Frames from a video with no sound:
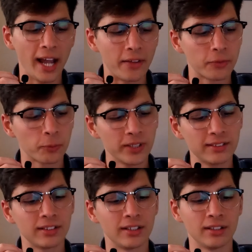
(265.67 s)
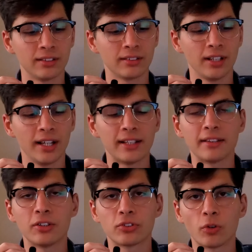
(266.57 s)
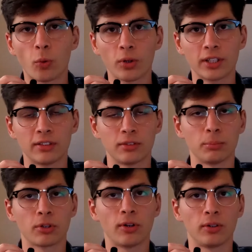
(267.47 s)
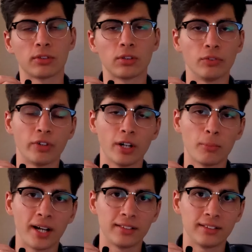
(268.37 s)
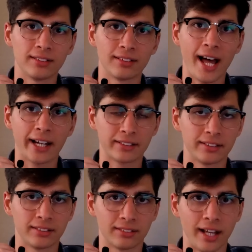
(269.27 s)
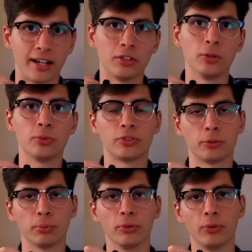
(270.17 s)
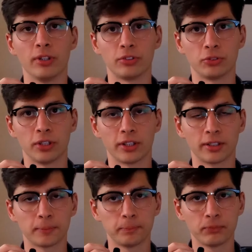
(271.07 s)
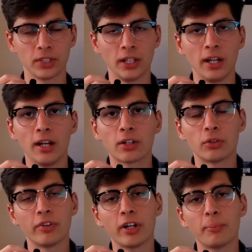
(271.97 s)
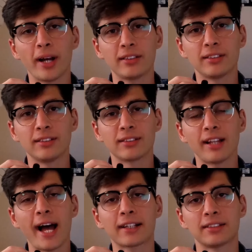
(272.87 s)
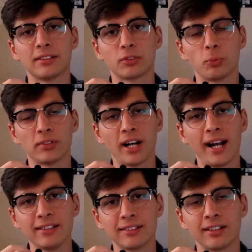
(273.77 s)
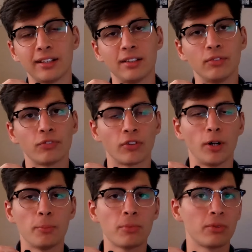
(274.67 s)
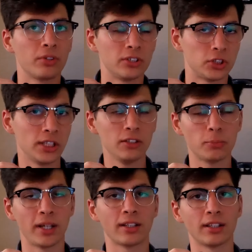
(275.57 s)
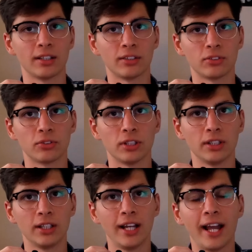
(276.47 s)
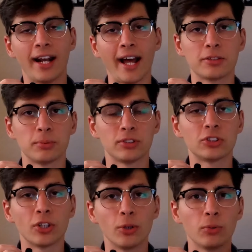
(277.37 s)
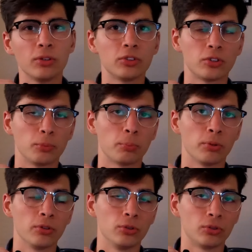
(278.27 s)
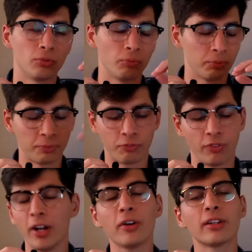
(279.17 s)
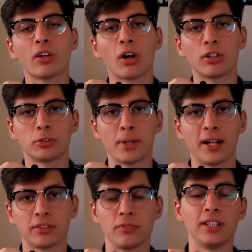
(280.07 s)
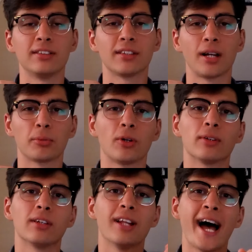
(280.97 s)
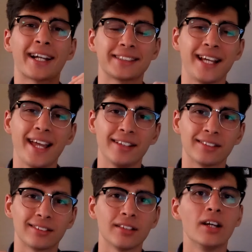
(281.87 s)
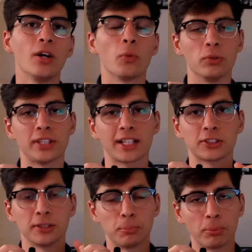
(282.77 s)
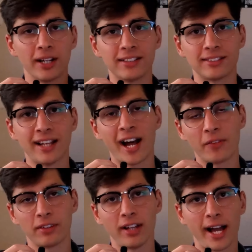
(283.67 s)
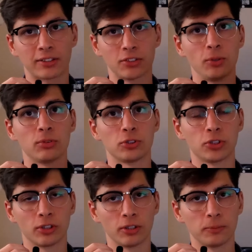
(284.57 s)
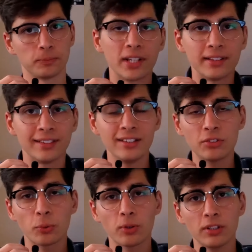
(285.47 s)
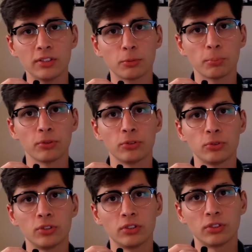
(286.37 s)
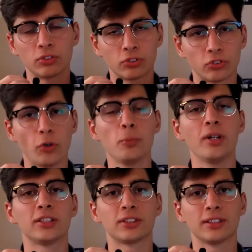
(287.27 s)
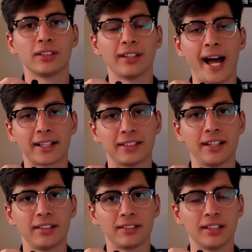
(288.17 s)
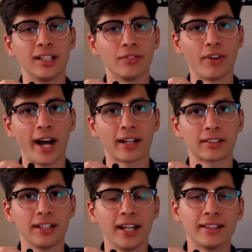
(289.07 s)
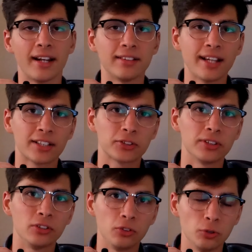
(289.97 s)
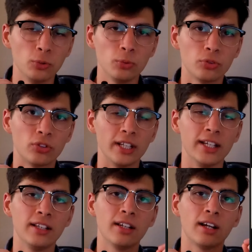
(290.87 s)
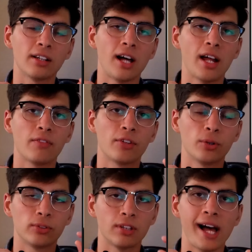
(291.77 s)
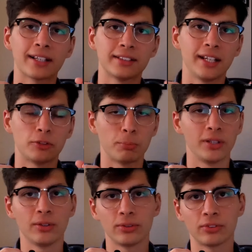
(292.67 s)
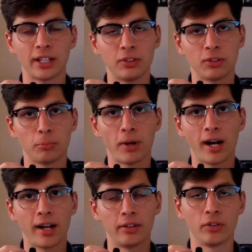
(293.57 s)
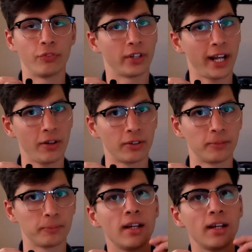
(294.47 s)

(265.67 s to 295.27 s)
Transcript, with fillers: And the reason is that there's an organism called Kluyveromyces lactis that I use to brew this drink. Kluyveromyces lactis was isolated from the cheese-making industry and has been shown to produce very large amounts of an enzyme called lactase, which actually breaks down the lactose sugar. This organism produces so much lactase, in fact, that it's actually used in a lot of those lactase pills that you can buy over the counter.